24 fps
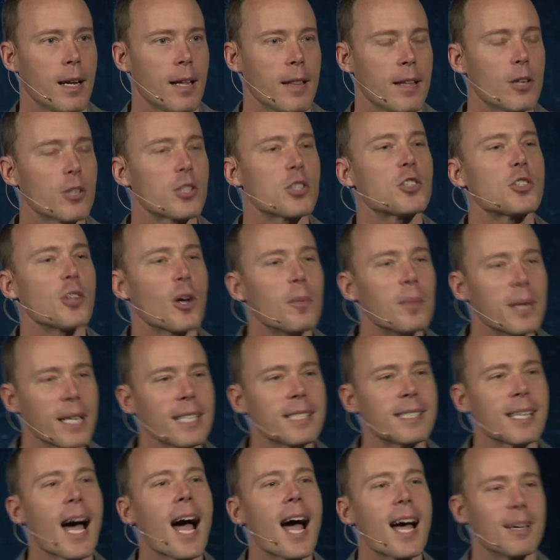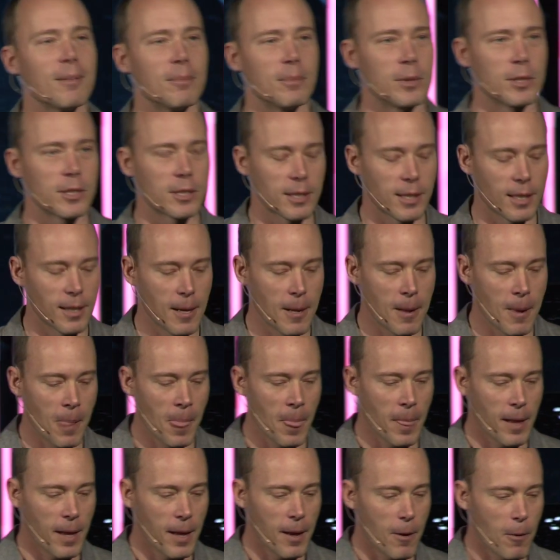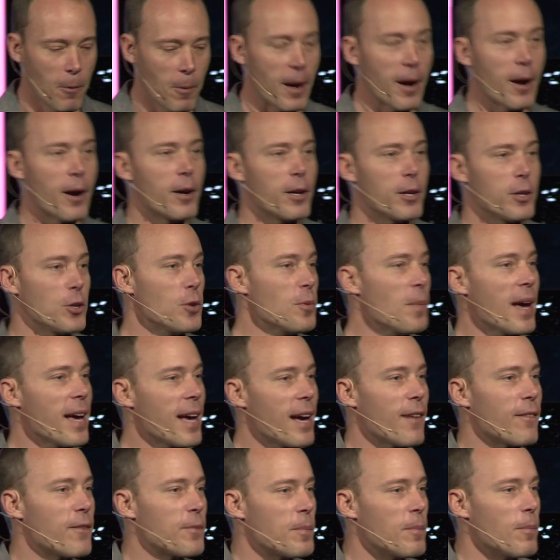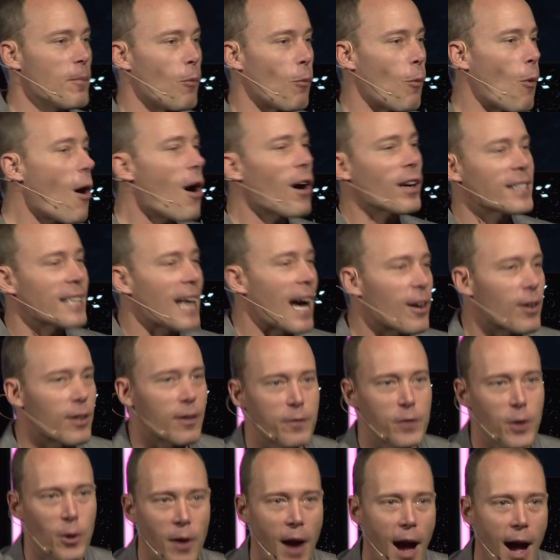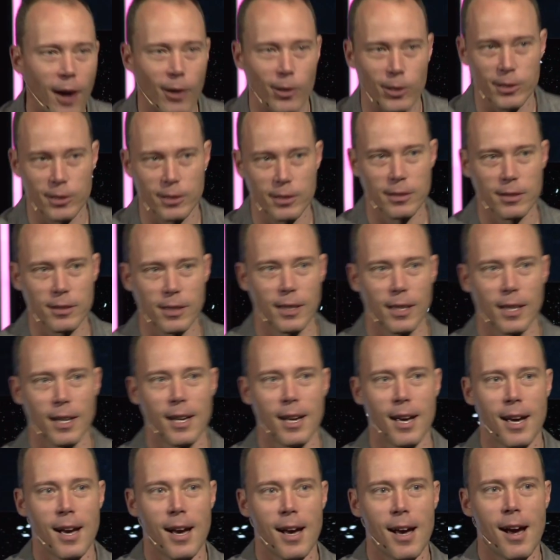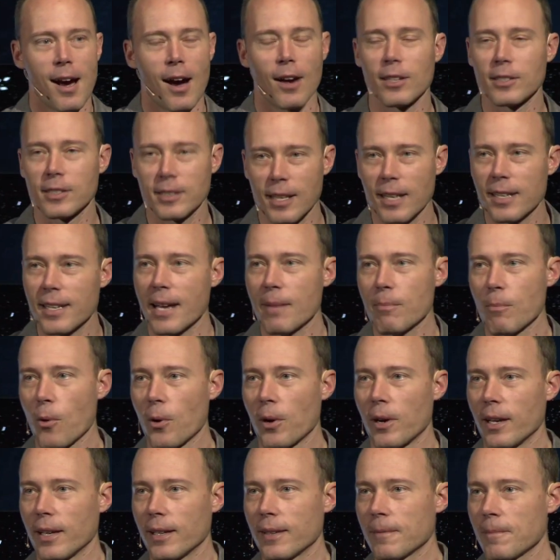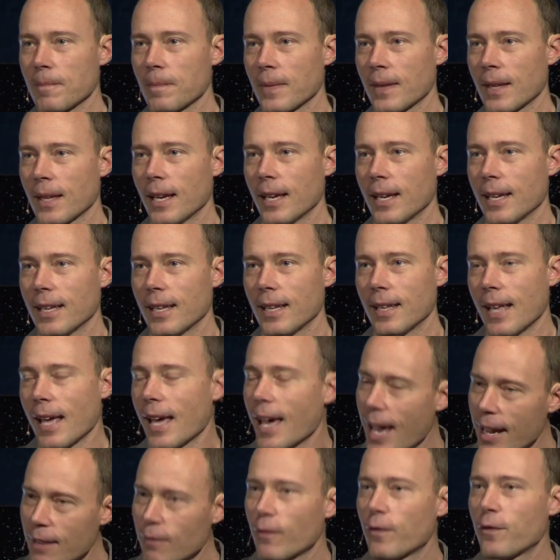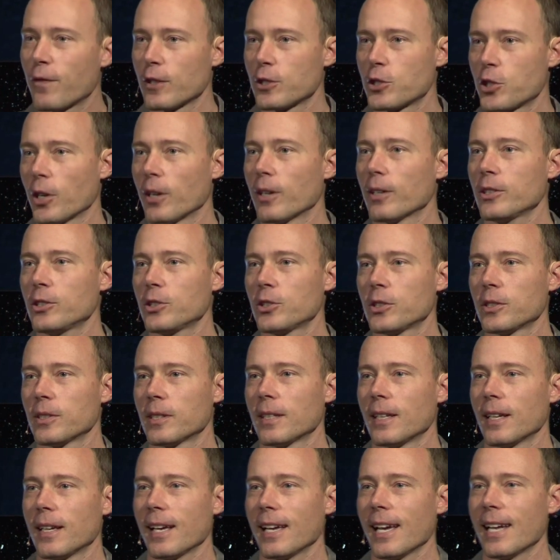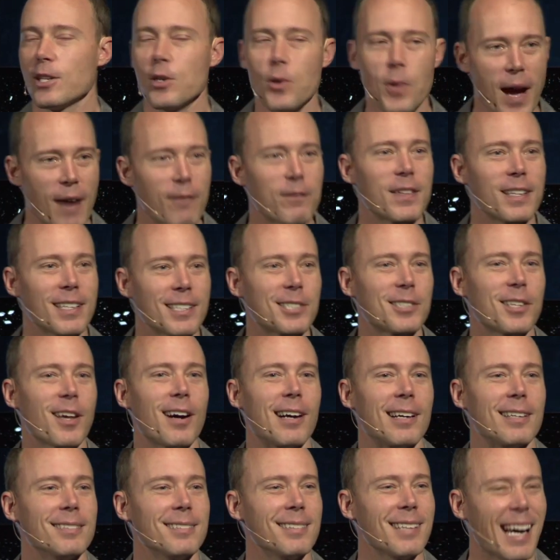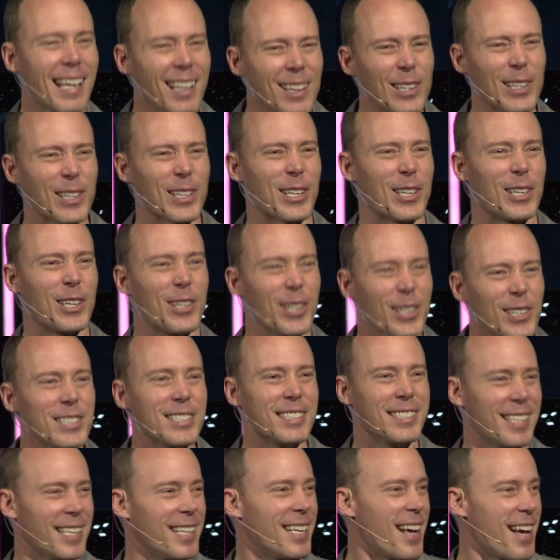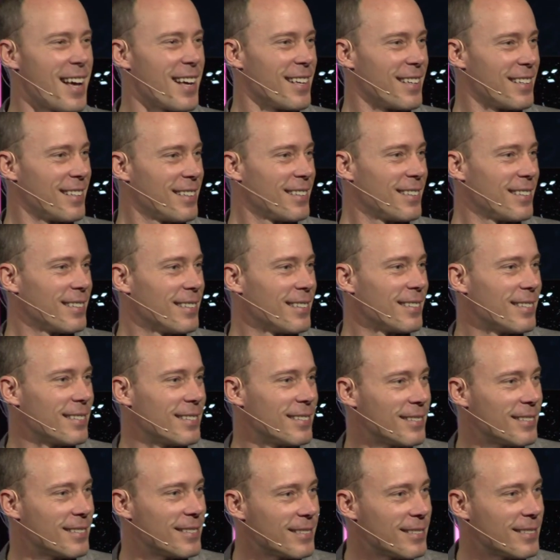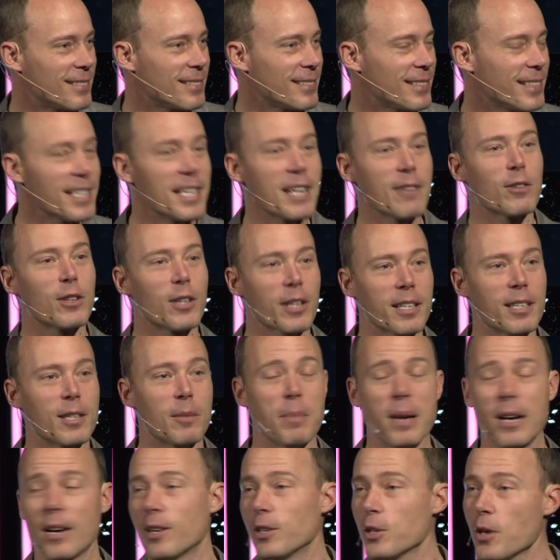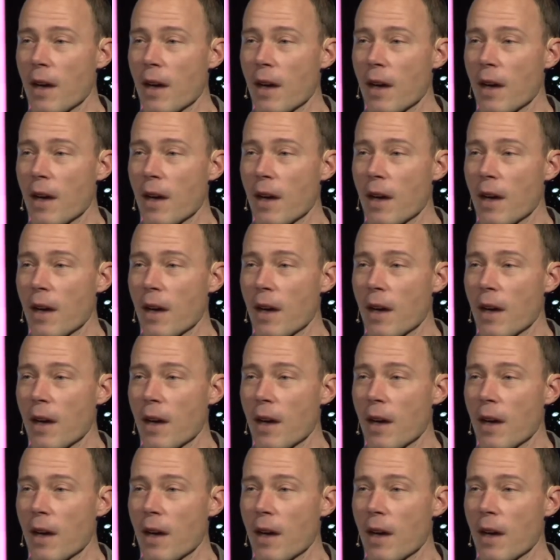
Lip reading: There's so many times where you may have walked out of your house on a Sunday morning, heading for church, and you have this thought, I look good today. You didn't even look in the mirror.